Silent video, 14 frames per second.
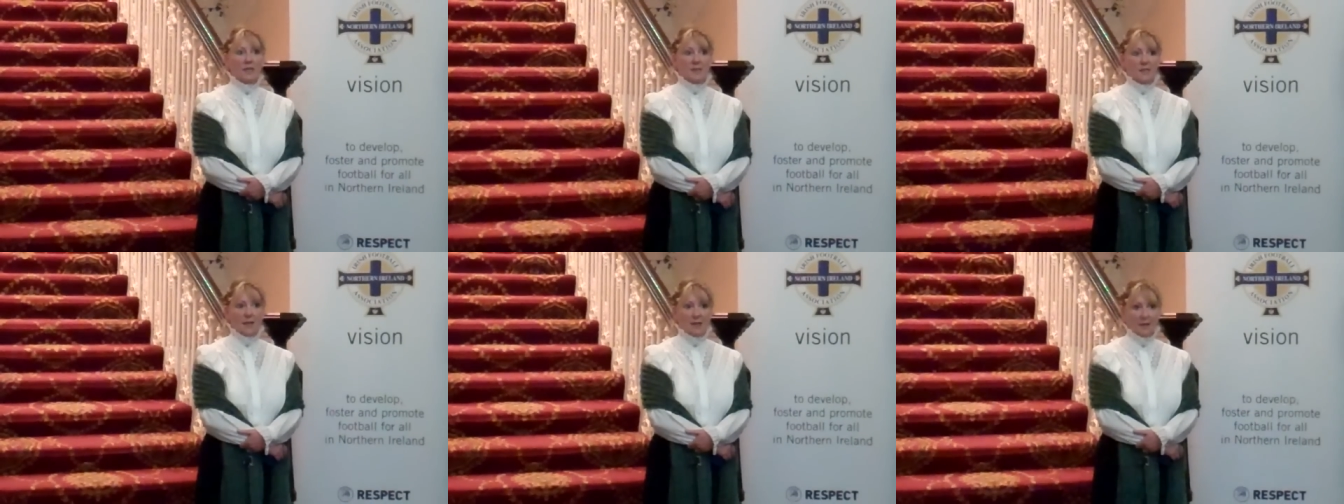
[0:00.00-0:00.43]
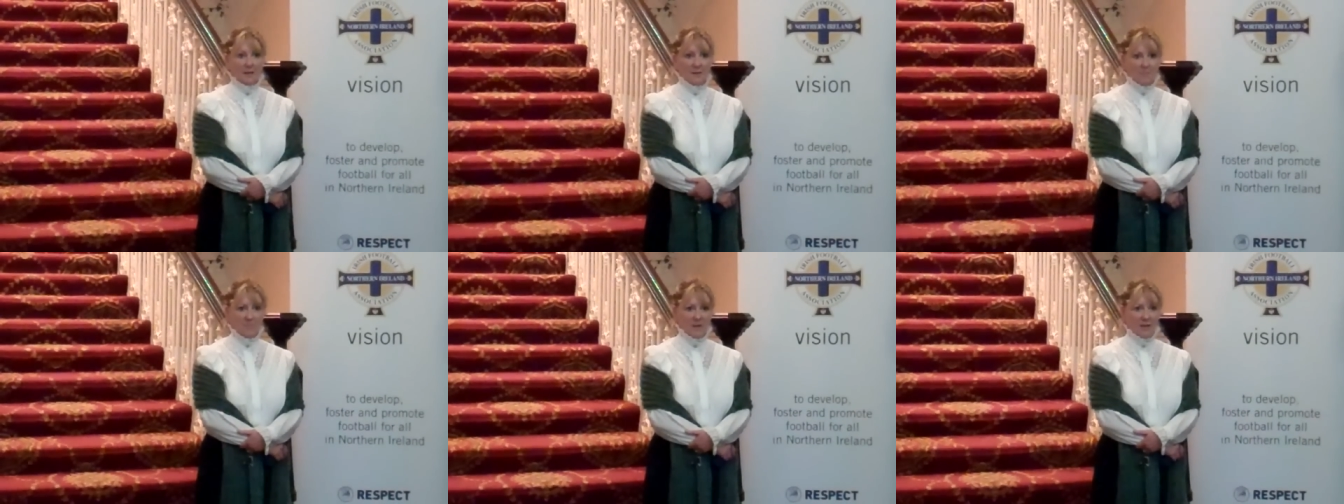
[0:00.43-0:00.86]
Titanic.
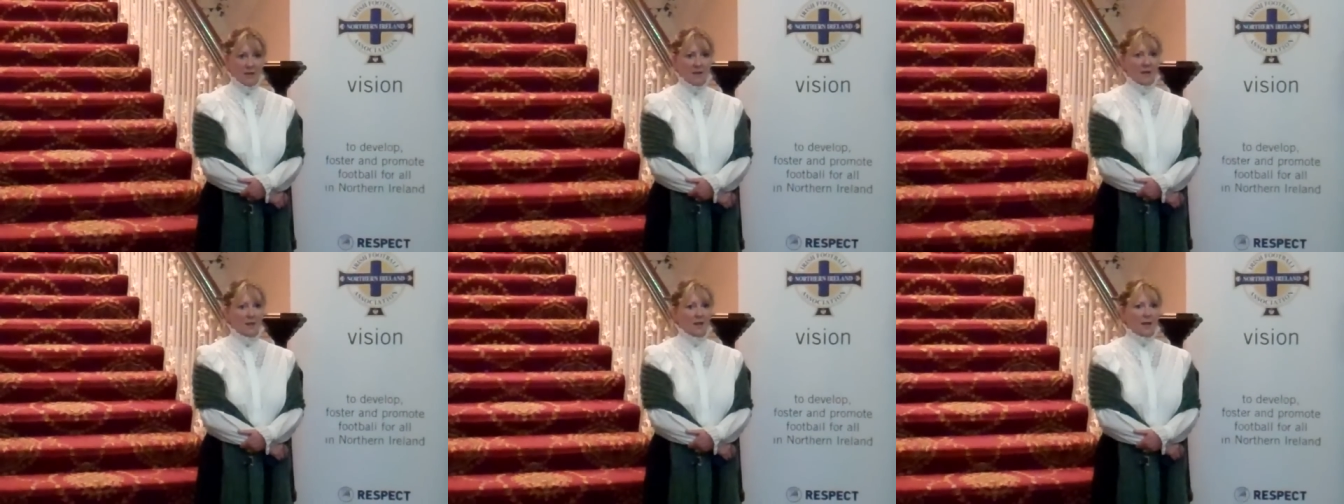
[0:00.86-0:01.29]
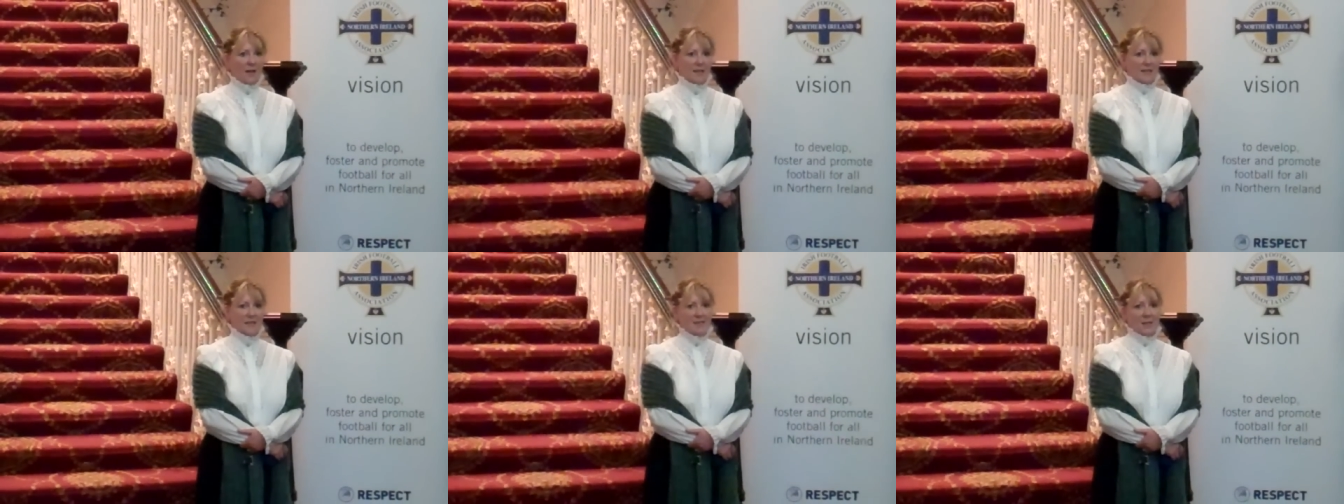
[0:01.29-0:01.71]

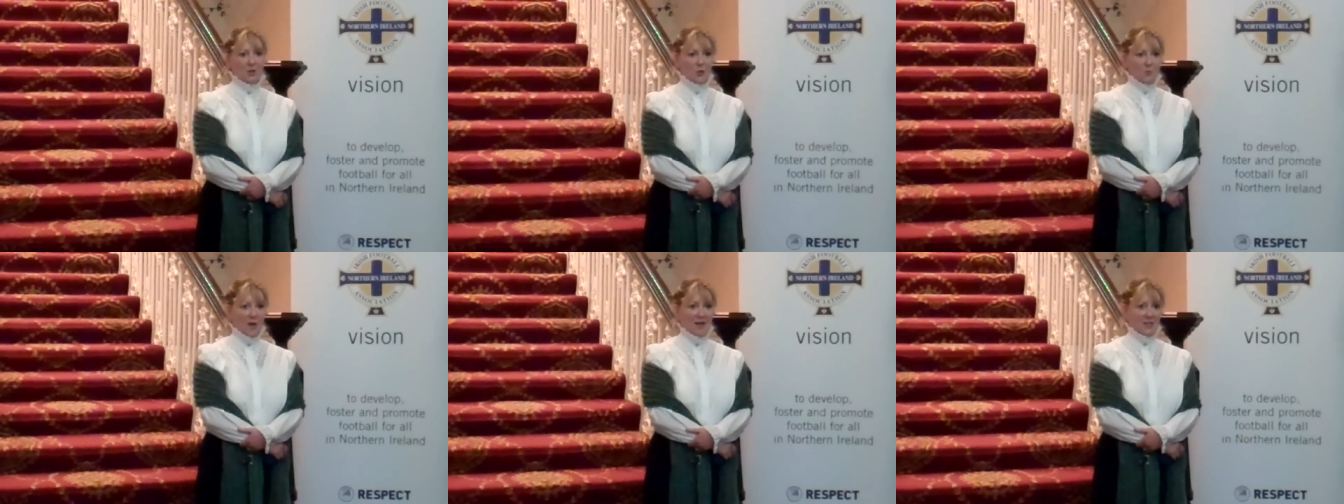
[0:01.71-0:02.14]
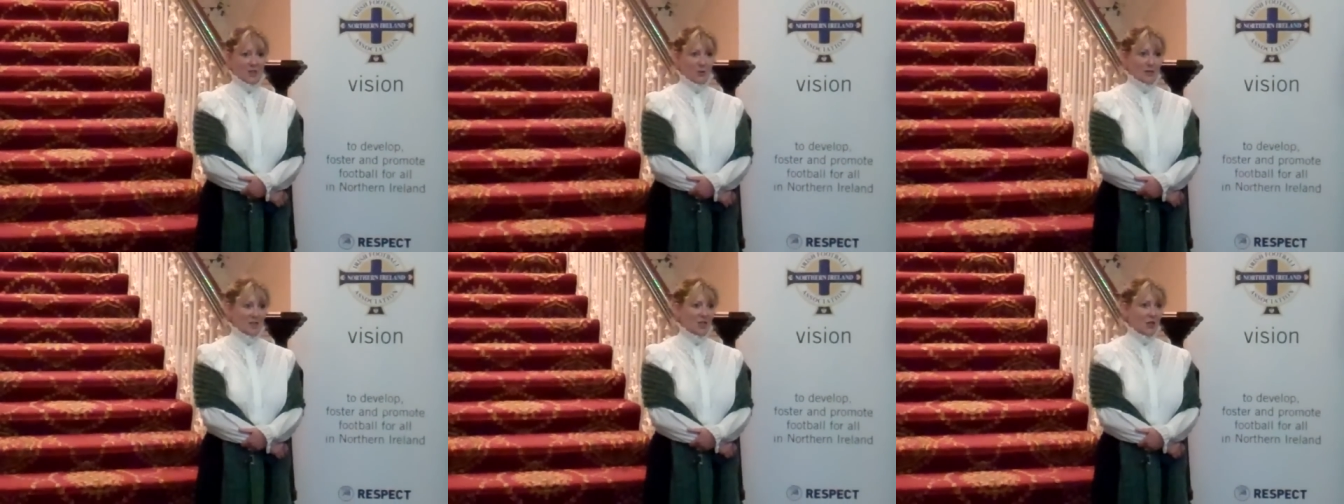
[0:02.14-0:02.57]
And he said goodbye to
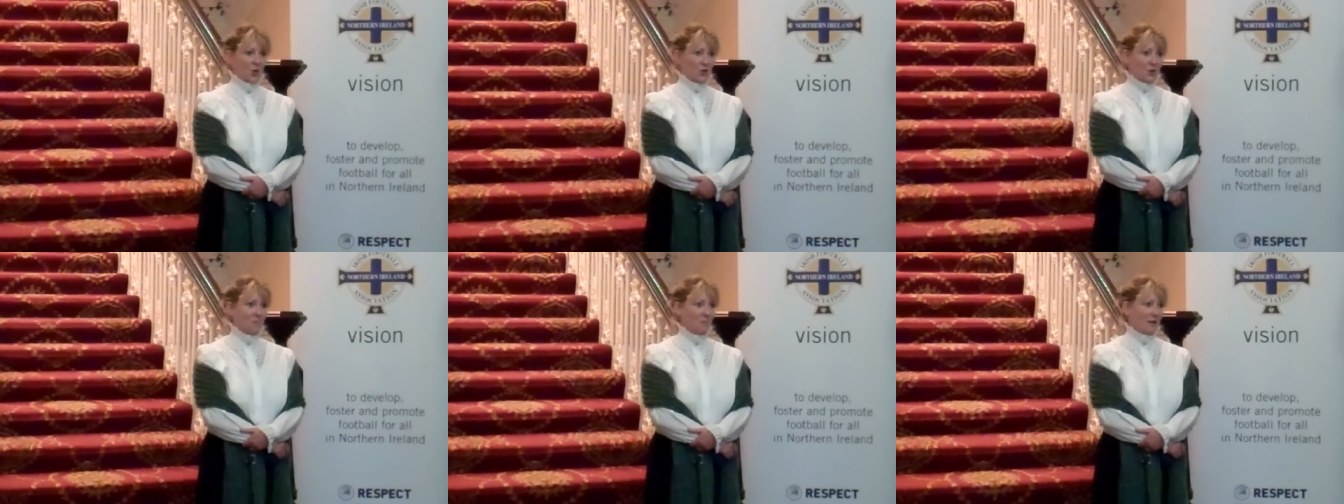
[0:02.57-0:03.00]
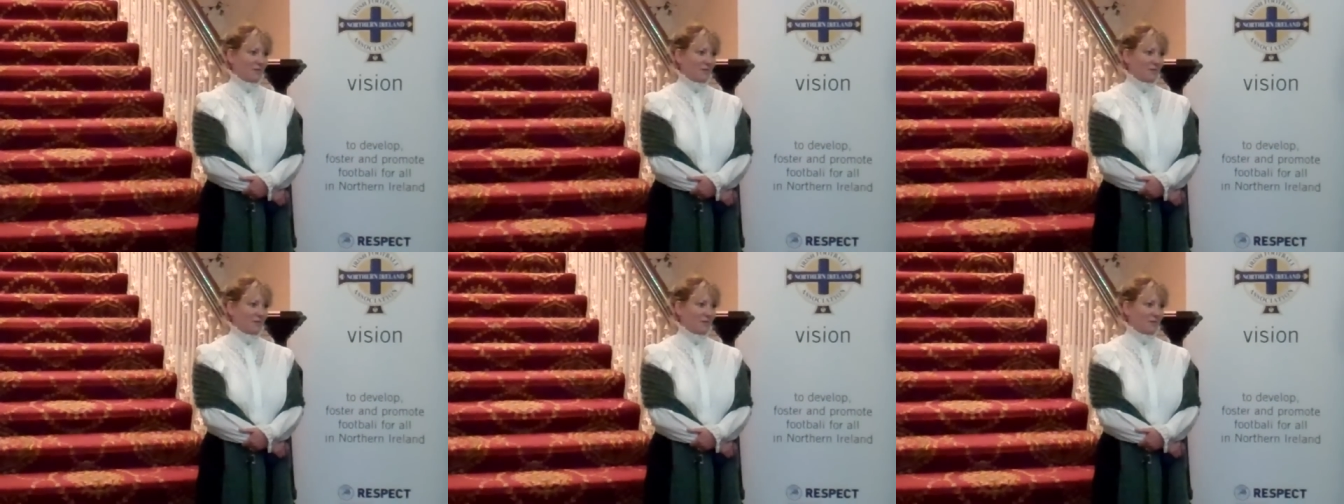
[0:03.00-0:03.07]
his children,